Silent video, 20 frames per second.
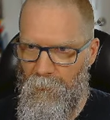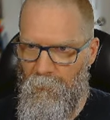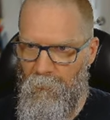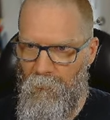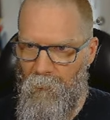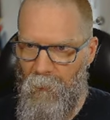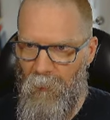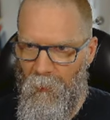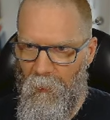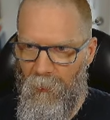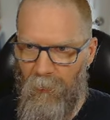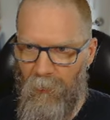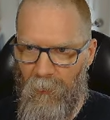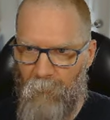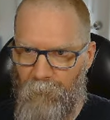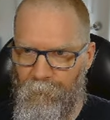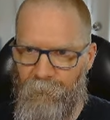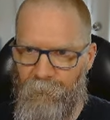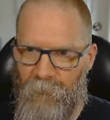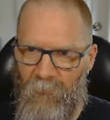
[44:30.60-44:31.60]
IAM.
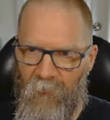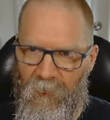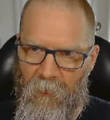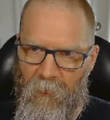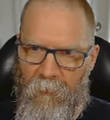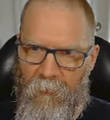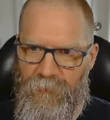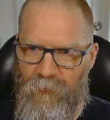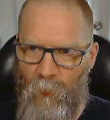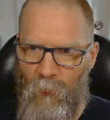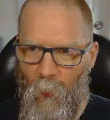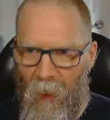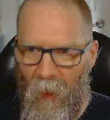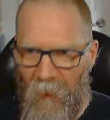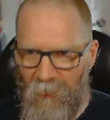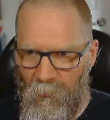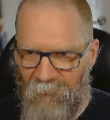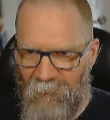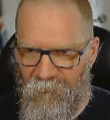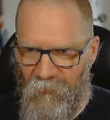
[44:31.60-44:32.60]
So why do
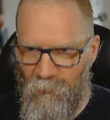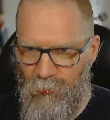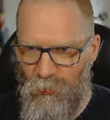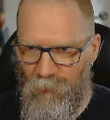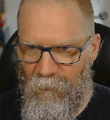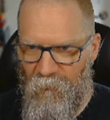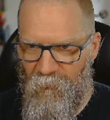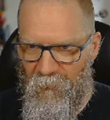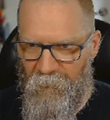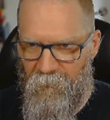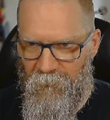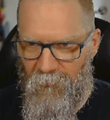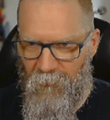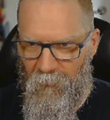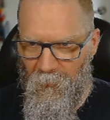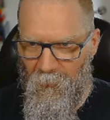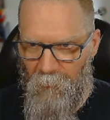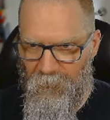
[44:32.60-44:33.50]
we have to put this here?